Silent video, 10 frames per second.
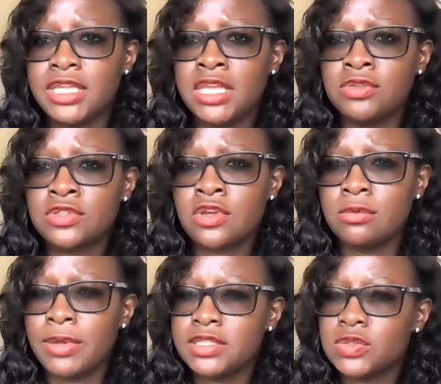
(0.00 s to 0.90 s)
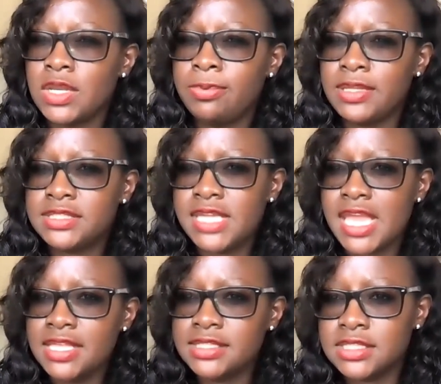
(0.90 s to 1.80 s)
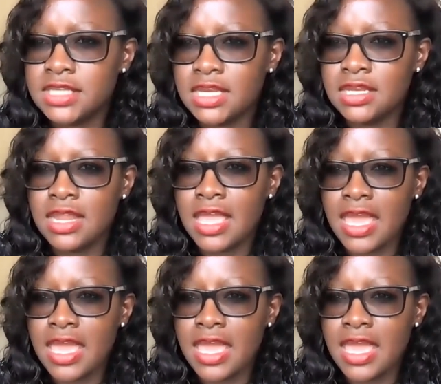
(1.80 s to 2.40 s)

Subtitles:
here who's got about 20 plus years in